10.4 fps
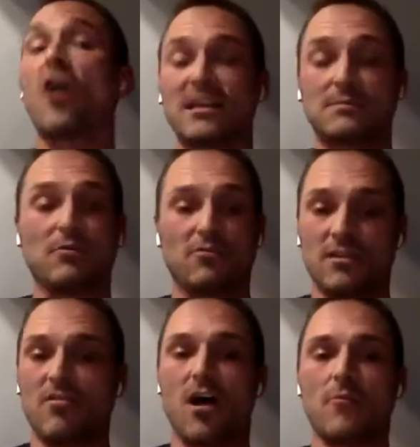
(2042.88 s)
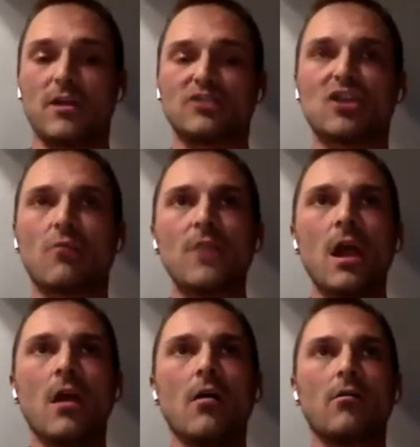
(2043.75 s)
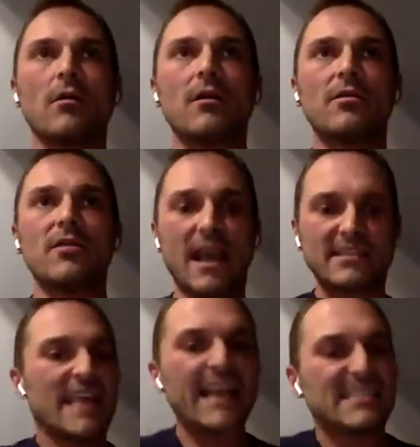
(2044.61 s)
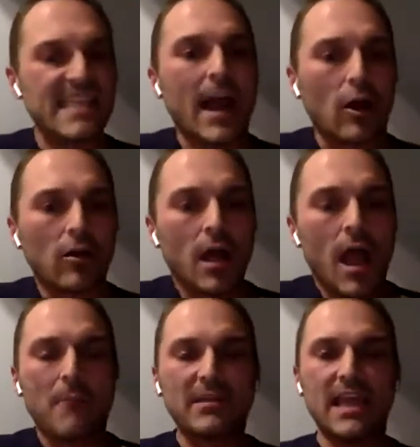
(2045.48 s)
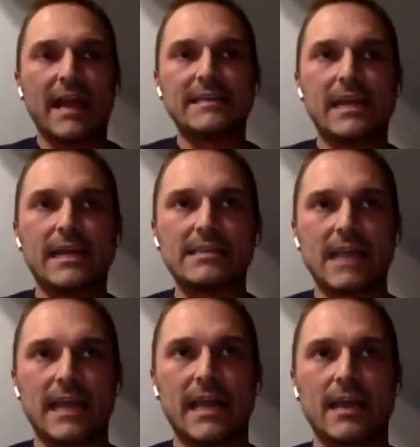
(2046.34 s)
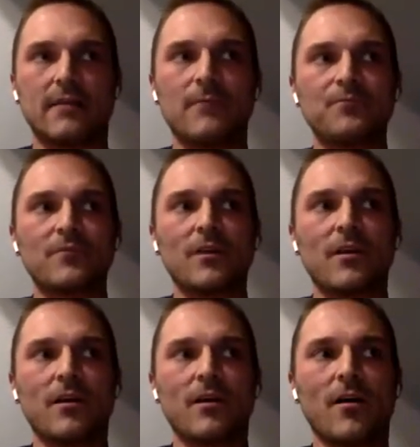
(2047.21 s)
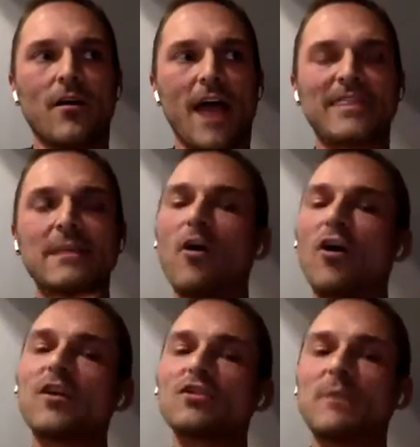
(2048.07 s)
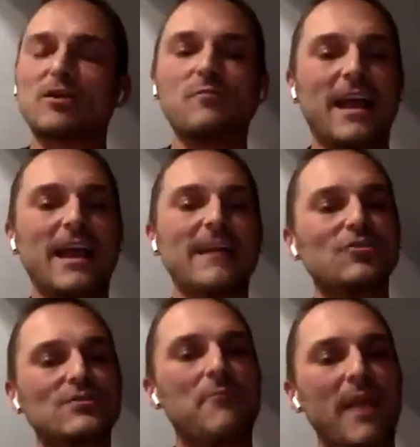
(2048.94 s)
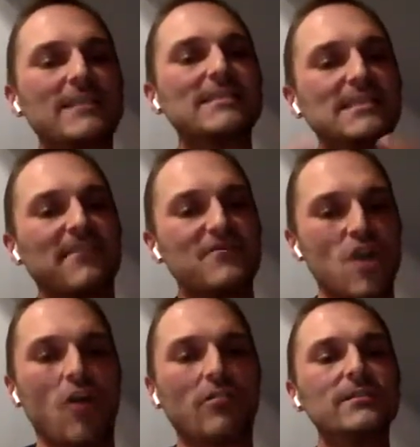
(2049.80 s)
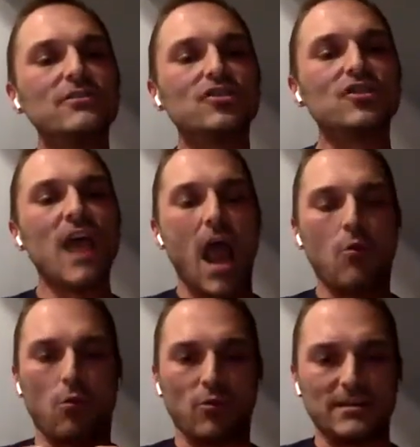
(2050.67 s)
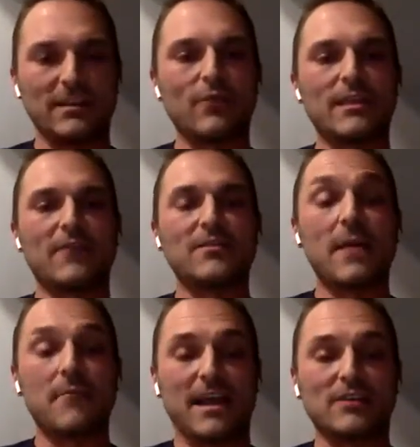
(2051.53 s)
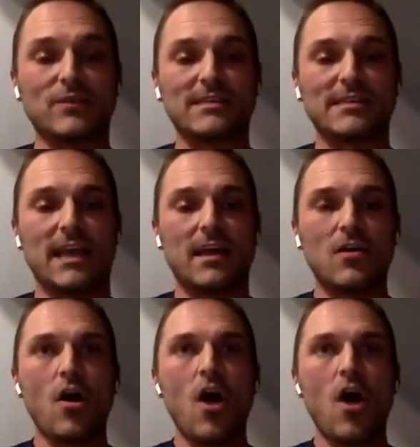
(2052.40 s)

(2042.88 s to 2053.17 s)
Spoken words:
hospital conglomerate. So it's there. But the idea is, again, I think part of it goes back to, because there's a basis of knowledge and what we're dealing with every day, and because we see it,